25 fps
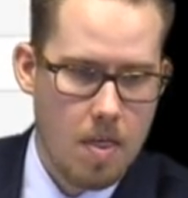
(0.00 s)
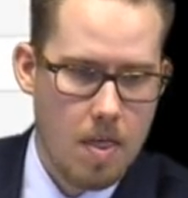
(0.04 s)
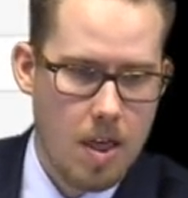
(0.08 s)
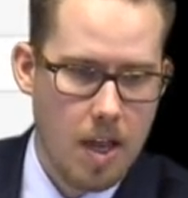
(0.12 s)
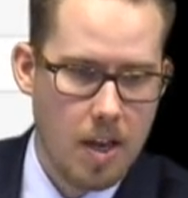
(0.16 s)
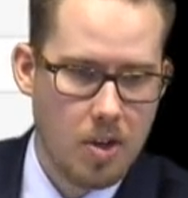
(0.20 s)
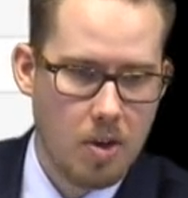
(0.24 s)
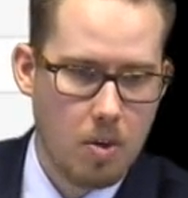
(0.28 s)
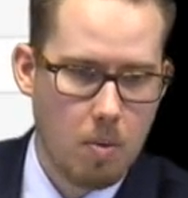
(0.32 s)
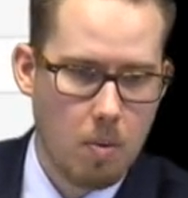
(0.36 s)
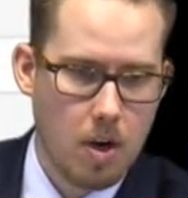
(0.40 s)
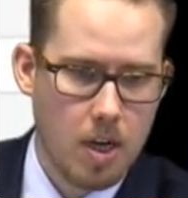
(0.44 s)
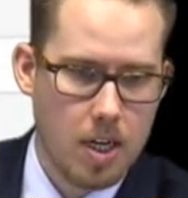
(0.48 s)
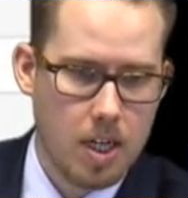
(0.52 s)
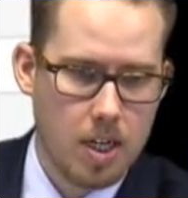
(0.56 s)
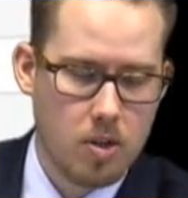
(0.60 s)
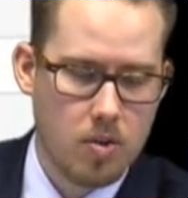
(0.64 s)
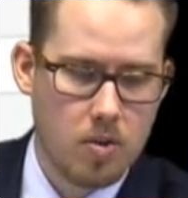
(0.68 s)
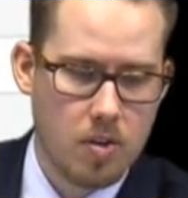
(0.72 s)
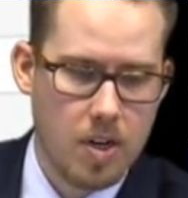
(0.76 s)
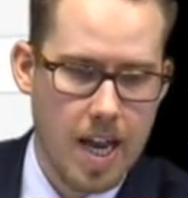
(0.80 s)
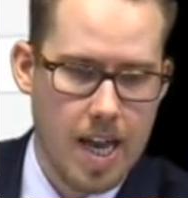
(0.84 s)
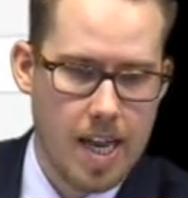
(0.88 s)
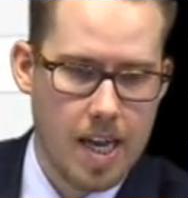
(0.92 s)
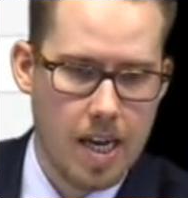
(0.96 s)
Then you'll want to
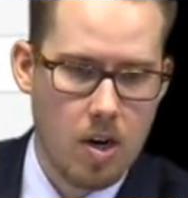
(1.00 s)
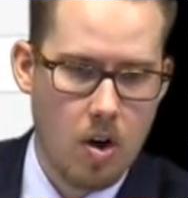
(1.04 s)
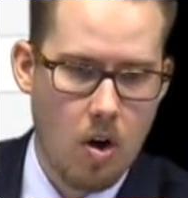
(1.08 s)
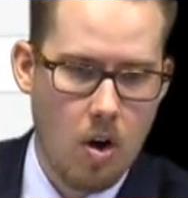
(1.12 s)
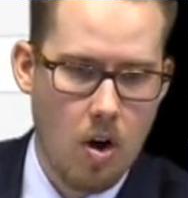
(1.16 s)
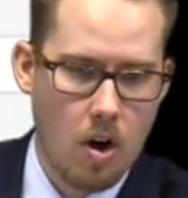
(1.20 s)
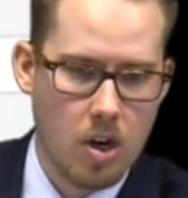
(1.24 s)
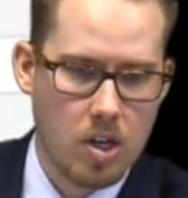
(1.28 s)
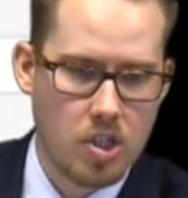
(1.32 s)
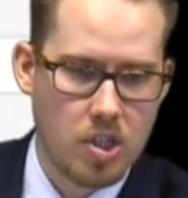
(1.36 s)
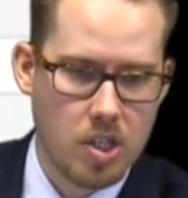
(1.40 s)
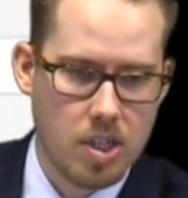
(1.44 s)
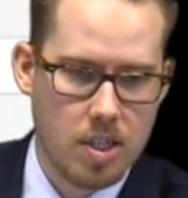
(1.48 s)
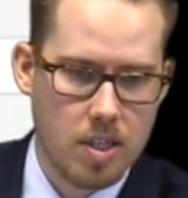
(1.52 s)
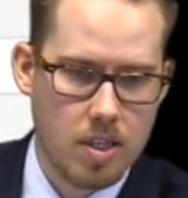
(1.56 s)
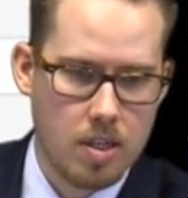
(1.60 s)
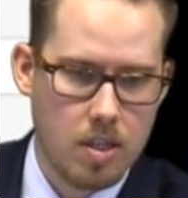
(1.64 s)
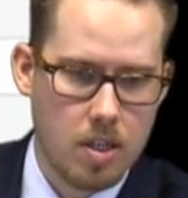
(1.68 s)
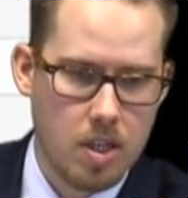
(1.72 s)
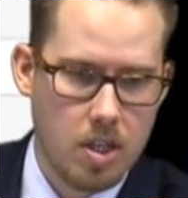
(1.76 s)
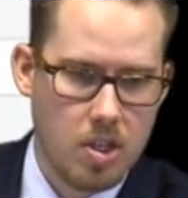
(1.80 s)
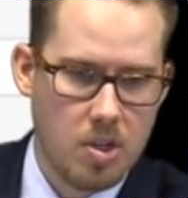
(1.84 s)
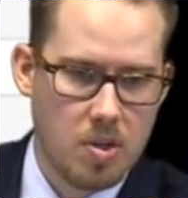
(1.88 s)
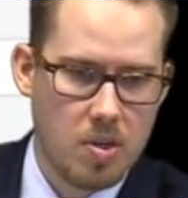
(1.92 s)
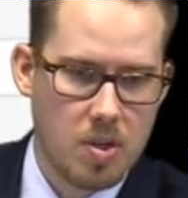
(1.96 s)
create an auction.
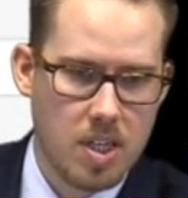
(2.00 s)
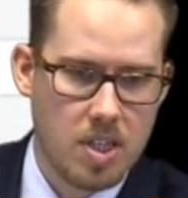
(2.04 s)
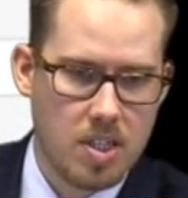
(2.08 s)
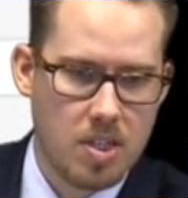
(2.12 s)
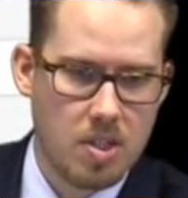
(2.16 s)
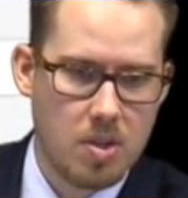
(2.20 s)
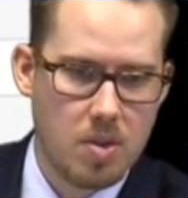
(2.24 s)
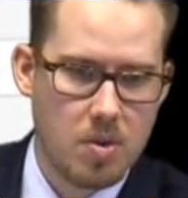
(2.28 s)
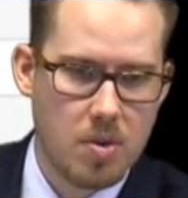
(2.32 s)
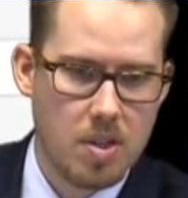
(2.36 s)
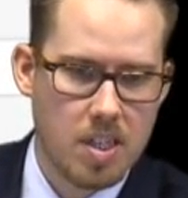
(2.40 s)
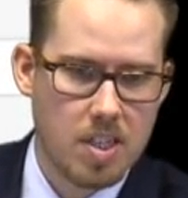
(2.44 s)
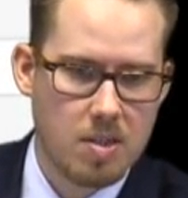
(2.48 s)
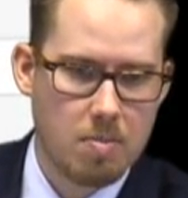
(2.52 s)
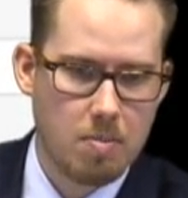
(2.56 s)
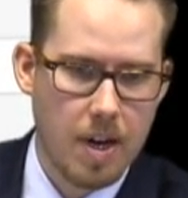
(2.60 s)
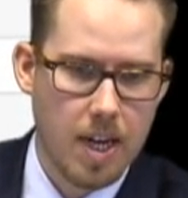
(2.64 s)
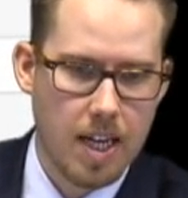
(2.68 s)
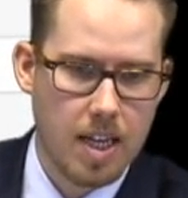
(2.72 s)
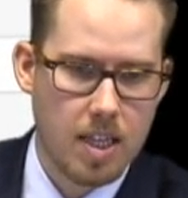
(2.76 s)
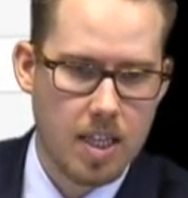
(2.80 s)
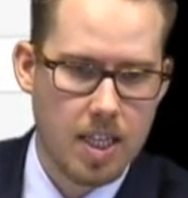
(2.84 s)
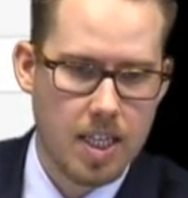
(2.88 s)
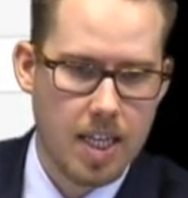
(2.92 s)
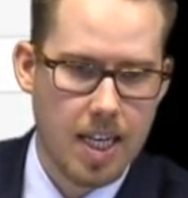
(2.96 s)
You can do this
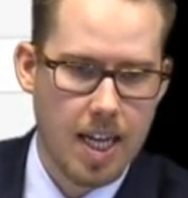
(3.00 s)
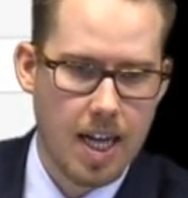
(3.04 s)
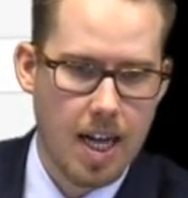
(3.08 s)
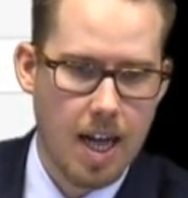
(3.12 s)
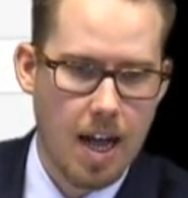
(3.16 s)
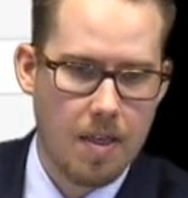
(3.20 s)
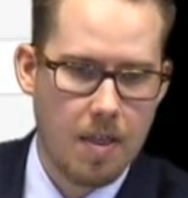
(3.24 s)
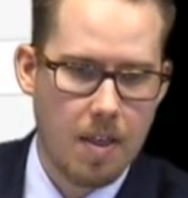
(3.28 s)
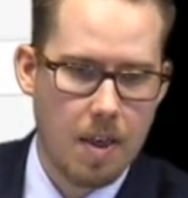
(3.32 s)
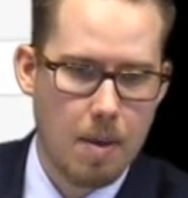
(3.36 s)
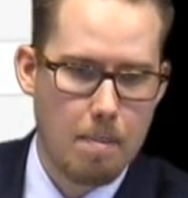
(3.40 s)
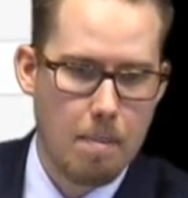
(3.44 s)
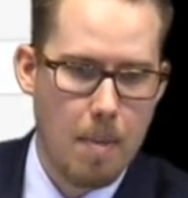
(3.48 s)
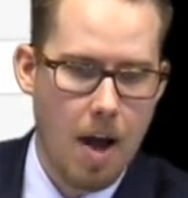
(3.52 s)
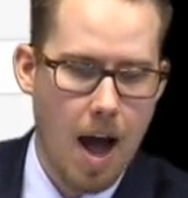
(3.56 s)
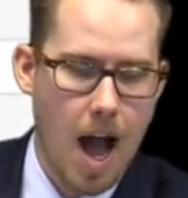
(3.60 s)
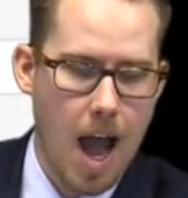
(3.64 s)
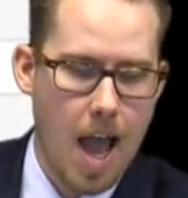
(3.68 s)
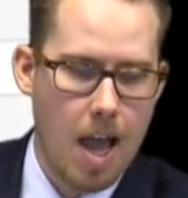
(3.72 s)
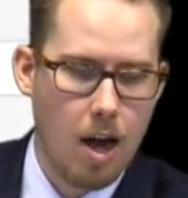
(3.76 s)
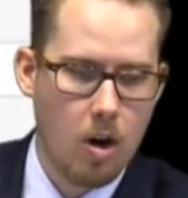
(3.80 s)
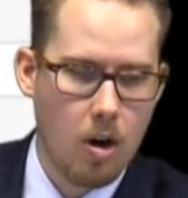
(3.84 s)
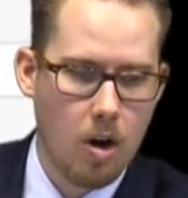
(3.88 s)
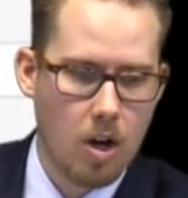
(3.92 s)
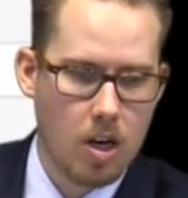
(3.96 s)
by clicking on the
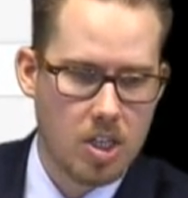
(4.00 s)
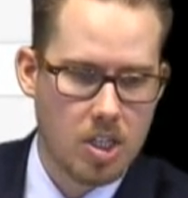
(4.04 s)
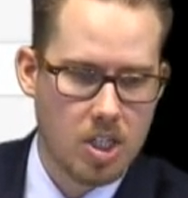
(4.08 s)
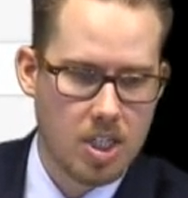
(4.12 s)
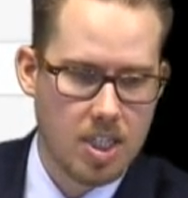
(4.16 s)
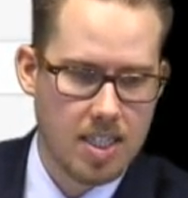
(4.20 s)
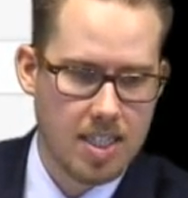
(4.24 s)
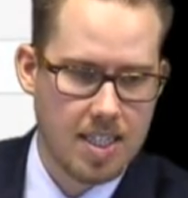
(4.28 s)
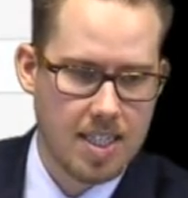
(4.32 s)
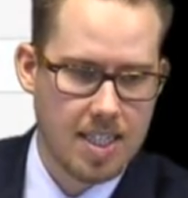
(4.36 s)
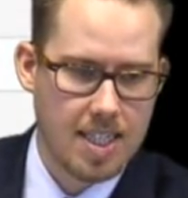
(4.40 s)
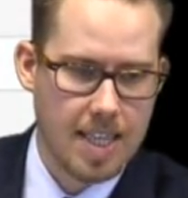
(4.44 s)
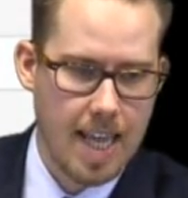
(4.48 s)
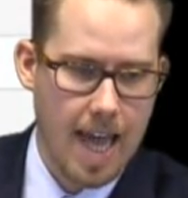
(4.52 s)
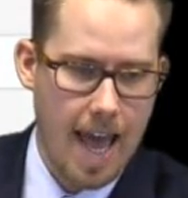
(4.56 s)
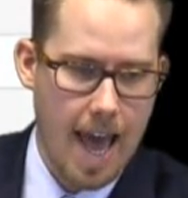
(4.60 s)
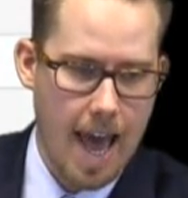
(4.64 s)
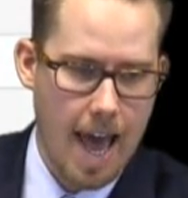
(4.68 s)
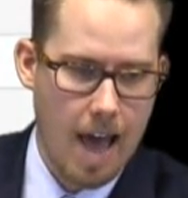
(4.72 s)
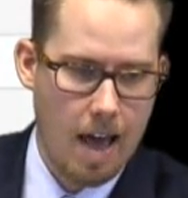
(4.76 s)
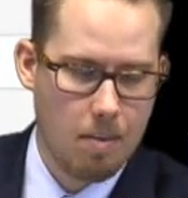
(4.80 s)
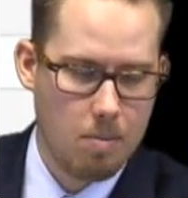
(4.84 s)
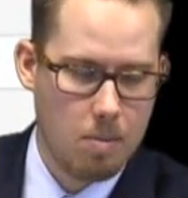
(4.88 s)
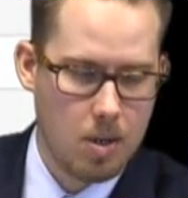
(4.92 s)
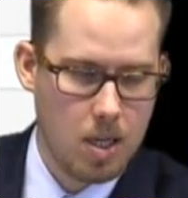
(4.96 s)
My Auctions
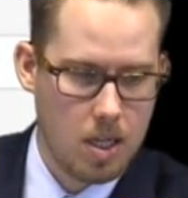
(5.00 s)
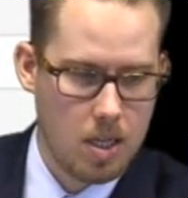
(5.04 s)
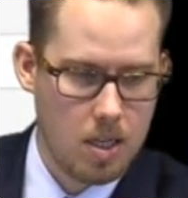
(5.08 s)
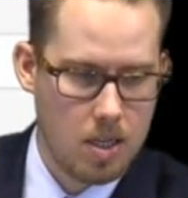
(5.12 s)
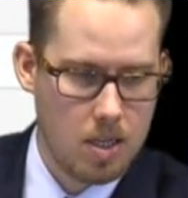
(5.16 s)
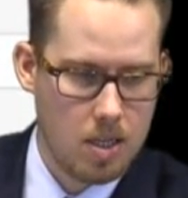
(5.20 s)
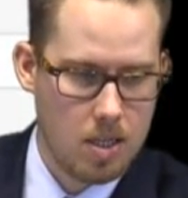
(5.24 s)
tab.